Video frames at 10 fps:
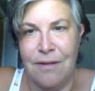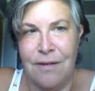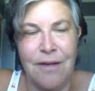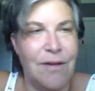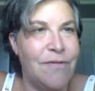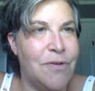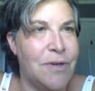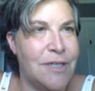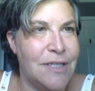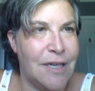No, of
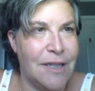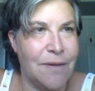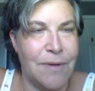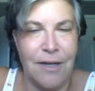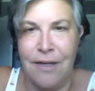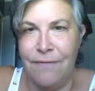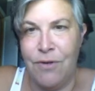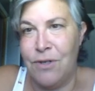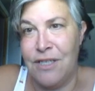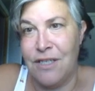course, it's not the one. And of
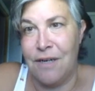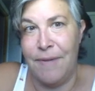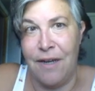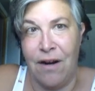course, it's going to be